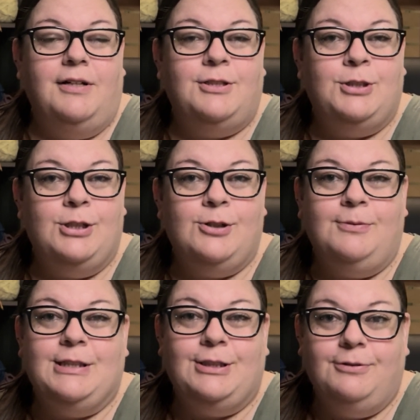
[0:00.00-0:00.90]
She told
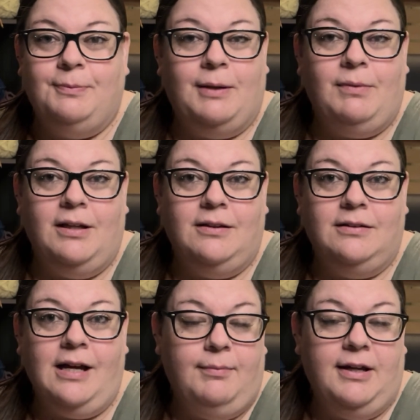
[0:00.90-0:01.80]
me she would meet me in the
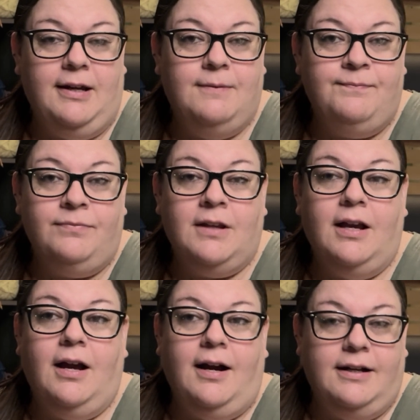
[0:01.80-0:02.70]
lobby.
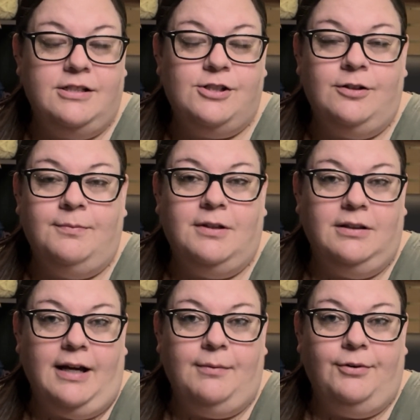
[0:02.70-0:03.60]
I assumed the
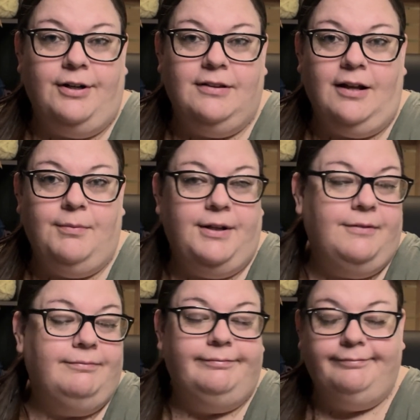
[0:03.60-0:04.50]
library lobby.